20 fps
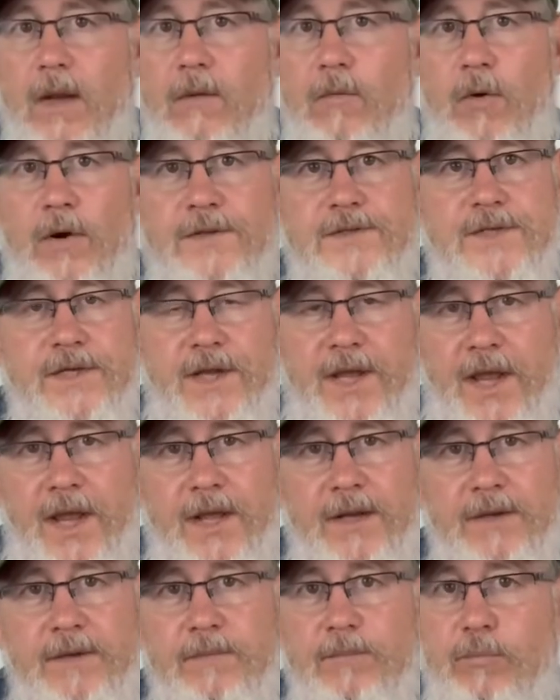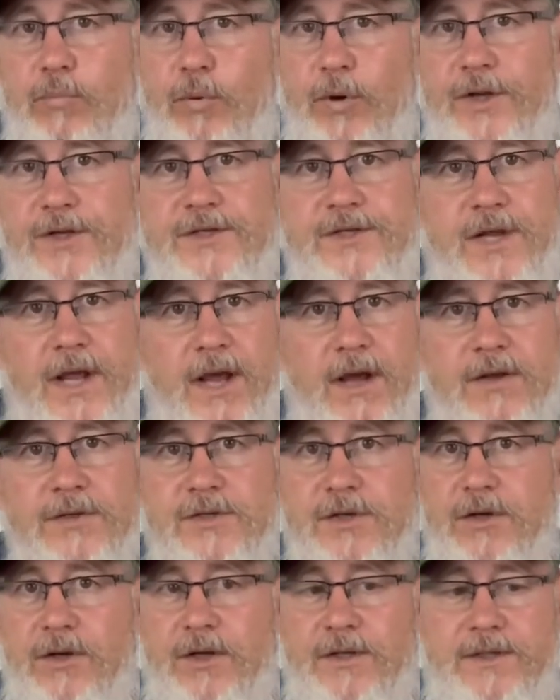Once again,
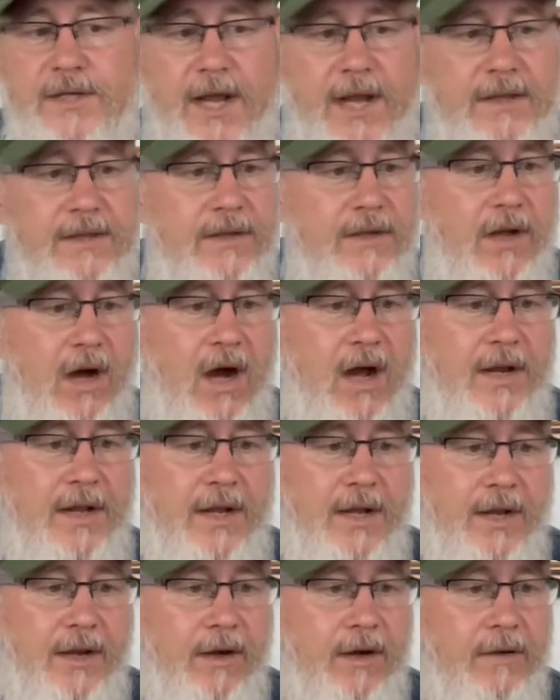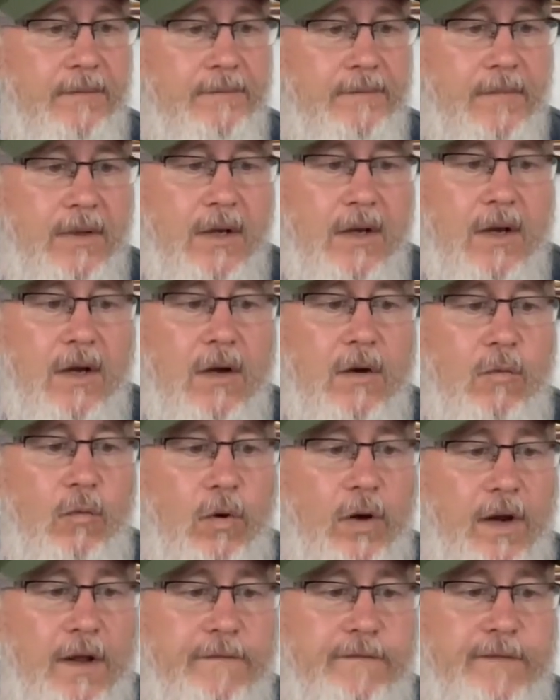Bridgedales are going to take the nod here.
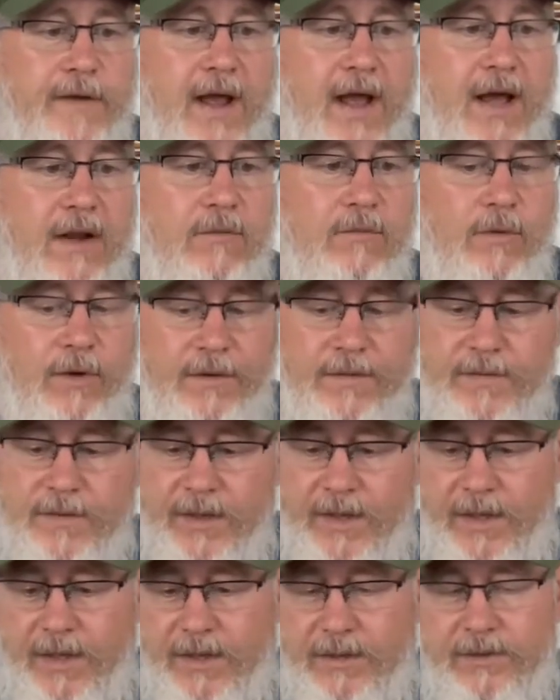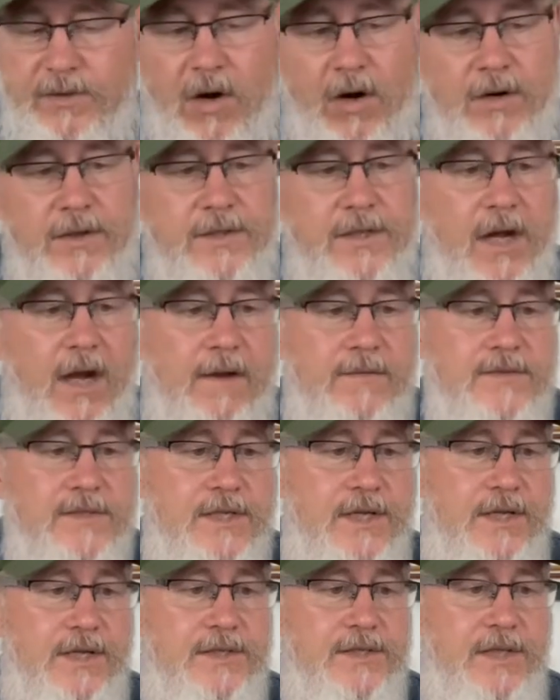What I found with the Darn Toughs
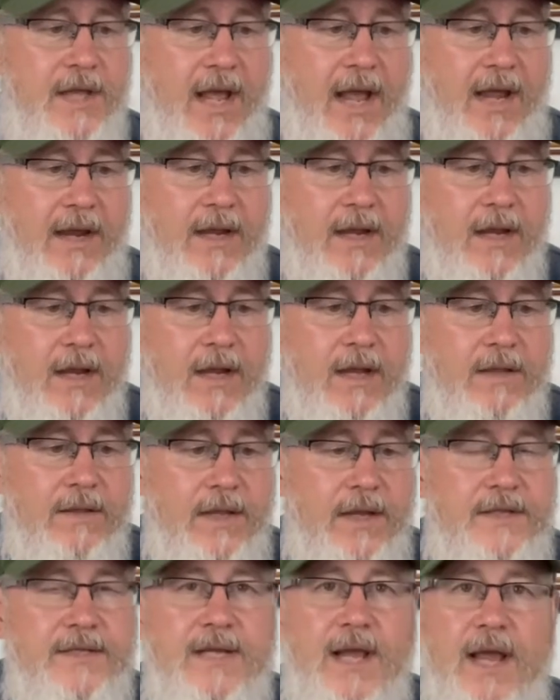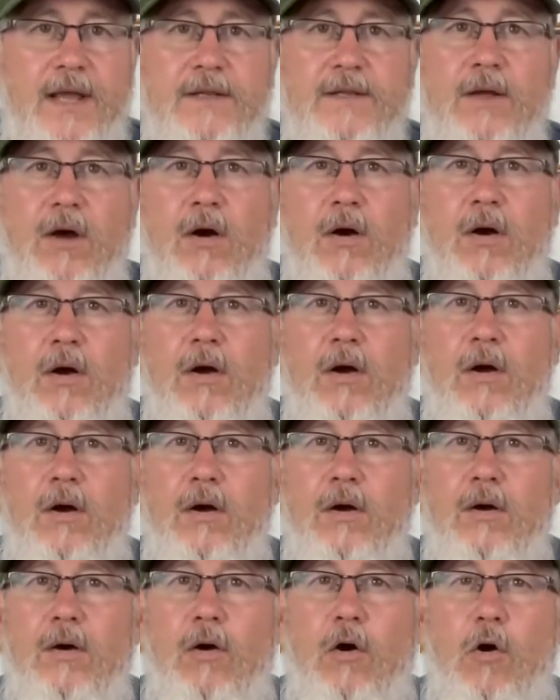is that they tend to
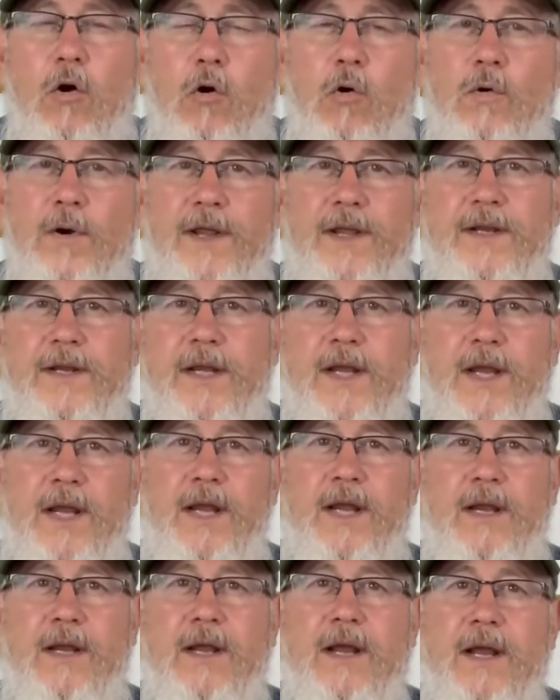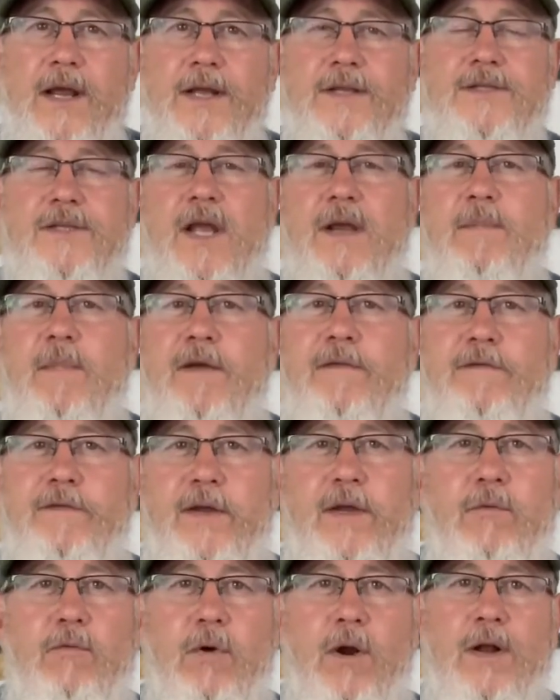hold in heat. It's like my
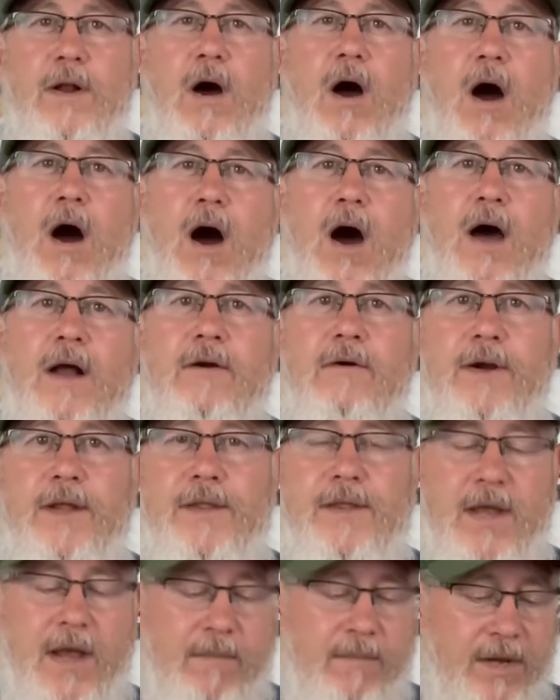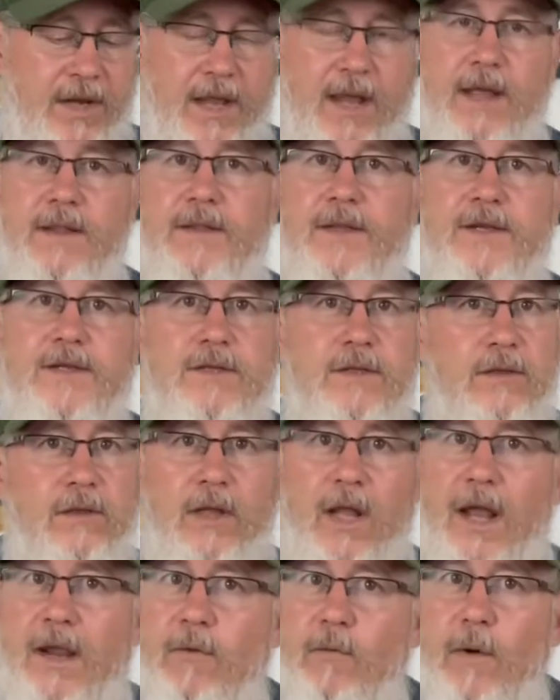feet run hotter in them. Again, these
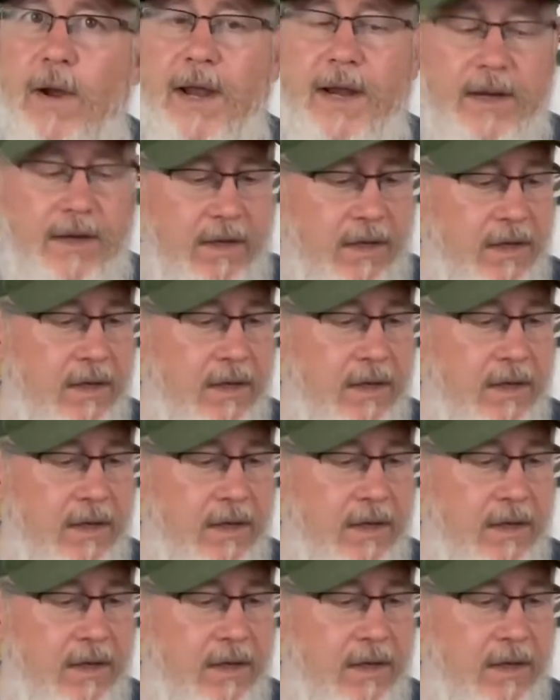lightweight.